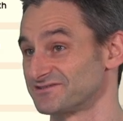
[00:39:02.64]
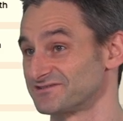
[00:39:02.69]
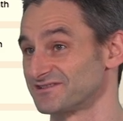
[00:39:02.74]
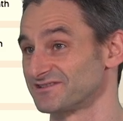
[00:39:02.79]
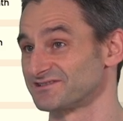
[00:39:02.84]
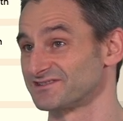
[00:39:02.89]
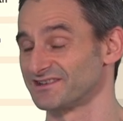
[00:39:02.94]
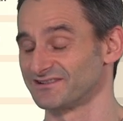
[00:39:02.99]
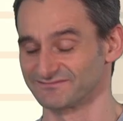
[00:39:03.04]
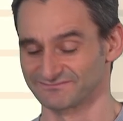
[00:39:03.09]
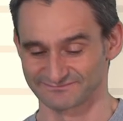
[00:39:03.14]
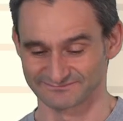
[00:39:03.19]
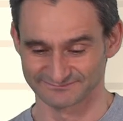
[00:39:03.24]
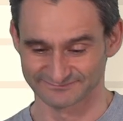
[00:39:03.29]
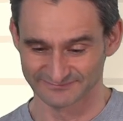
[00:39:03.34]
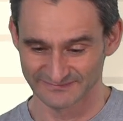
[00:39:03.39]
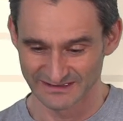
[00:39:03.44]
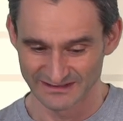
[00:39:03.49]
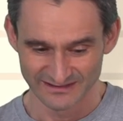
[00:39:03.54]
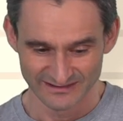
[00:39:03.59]
just now.
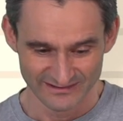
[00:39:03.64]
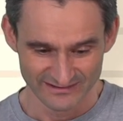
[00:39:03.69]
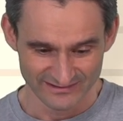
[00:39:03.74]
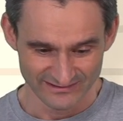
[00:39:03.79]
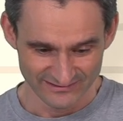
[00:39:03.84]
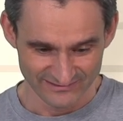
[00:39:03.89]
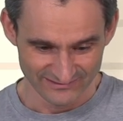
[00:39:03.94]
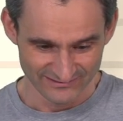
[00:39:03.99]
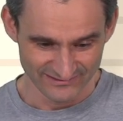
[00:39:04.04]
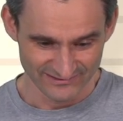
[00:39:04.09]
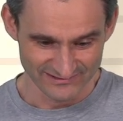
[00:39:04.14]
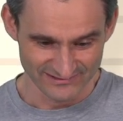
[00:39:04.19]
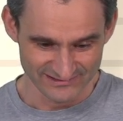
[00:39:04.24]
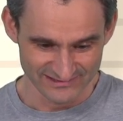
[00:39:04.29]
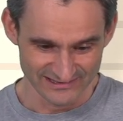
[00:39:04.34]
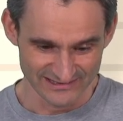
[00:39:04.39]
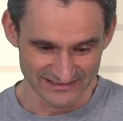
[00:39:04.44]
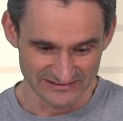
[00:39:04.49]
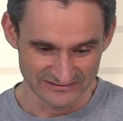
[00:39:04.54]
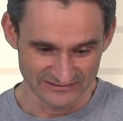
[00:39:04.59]
Let's
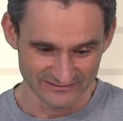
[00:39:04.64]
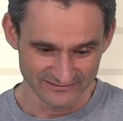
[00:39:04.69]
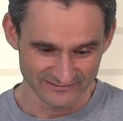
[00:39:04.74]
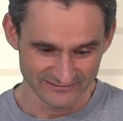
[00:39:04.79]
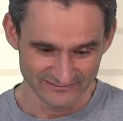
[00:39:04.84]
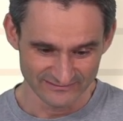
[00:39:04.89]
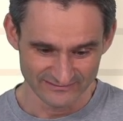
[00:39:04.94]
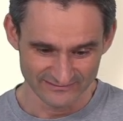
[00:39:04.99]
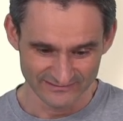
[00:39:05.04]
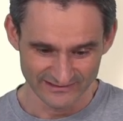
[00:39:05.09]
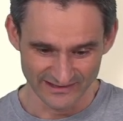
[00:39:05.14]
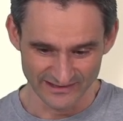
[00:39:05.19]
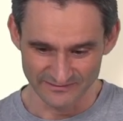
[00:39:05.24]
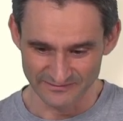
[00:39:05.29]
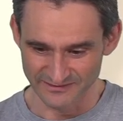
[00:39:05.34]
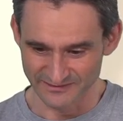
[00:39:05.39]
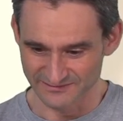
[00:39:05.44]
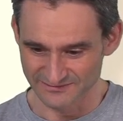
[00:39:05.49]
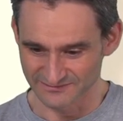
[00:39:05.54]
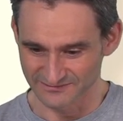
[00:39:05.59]
see how
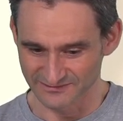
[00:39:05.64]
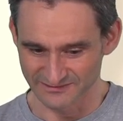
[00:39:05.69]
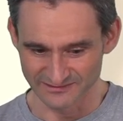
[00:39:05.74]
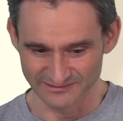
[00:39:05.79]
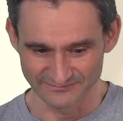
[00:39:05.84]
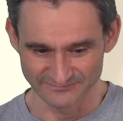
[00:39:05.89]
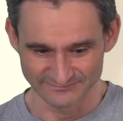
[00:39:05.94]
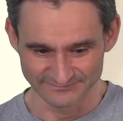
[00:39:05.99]
things are looking.